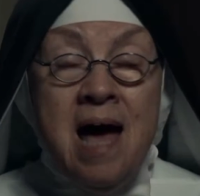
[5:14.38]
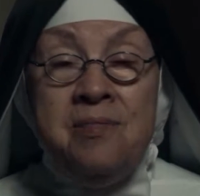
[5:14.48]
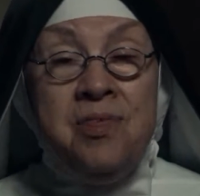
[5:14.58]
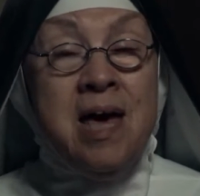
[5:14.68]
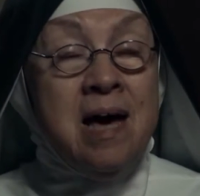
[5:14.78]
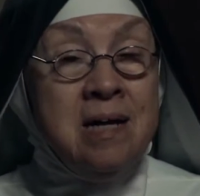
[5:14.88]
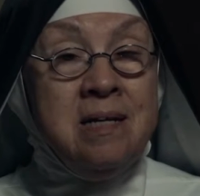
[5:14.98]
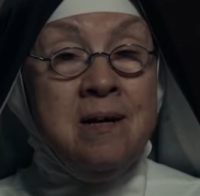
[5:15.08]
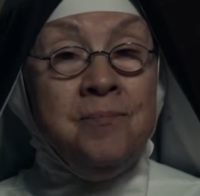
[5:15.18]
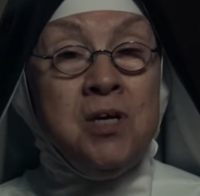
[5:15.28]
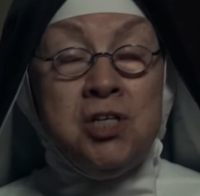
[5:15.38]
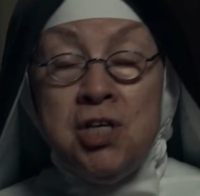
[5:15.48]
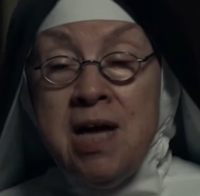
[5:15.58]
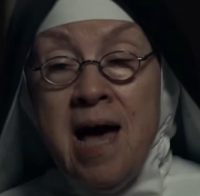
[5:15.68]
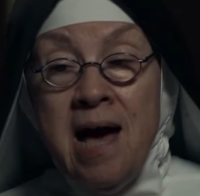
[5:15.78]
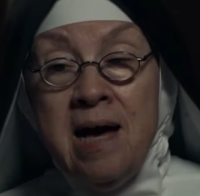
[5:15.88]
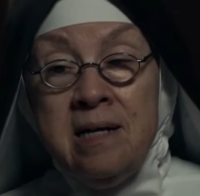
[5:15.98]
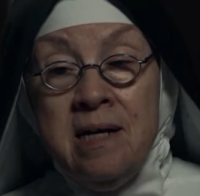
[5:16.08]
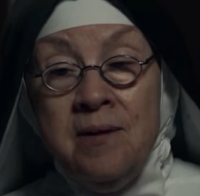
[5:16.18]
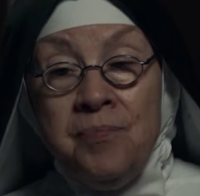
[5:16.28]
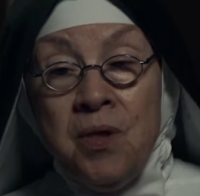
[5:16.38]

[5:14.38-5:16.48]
And then she had,